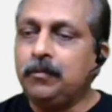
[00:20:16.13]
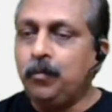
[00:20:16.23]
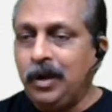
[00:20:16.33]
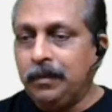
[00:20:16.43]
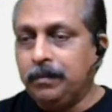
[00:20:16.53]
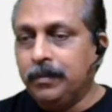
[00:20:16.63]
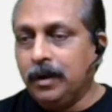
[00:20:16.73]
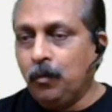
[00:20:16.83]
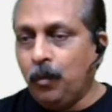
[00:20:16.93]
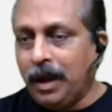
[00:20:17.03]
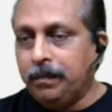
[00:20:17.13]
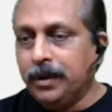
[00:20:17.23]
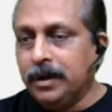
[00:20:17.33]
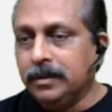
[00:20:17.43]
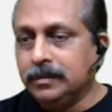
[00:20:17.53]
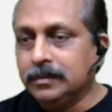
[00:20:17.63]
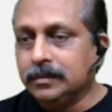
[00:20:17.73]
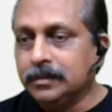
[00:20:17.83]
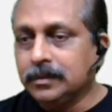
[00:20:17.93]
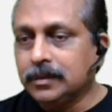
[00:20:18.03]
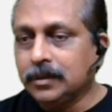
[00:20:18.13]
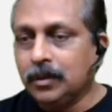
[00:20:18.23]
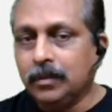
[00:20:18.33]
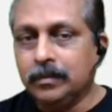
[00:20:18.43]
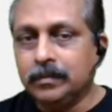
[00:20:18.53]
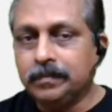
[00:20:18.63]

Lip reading: web. So